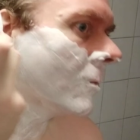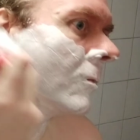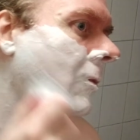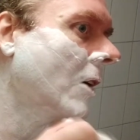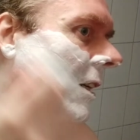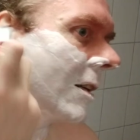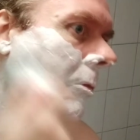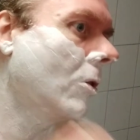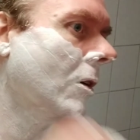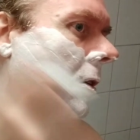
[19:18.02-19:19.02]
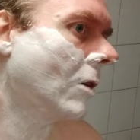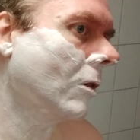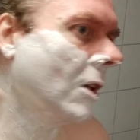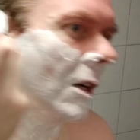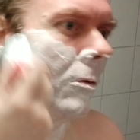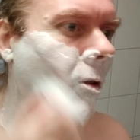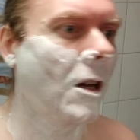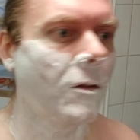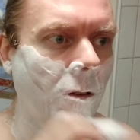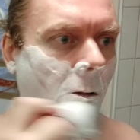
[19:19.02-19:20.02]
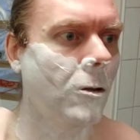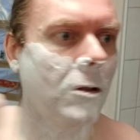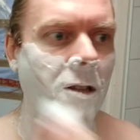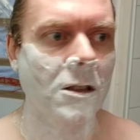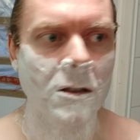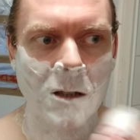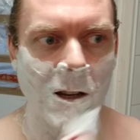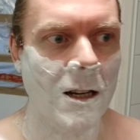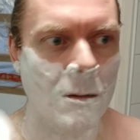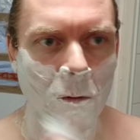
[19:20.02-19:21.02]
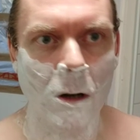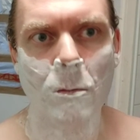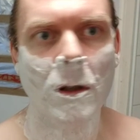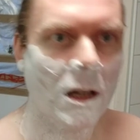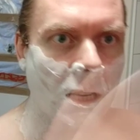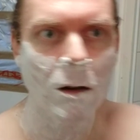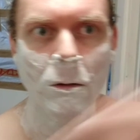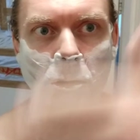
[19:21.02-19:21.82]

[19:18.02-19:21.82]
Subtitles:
anymore, then I wouldn't have to do this anymore. But then we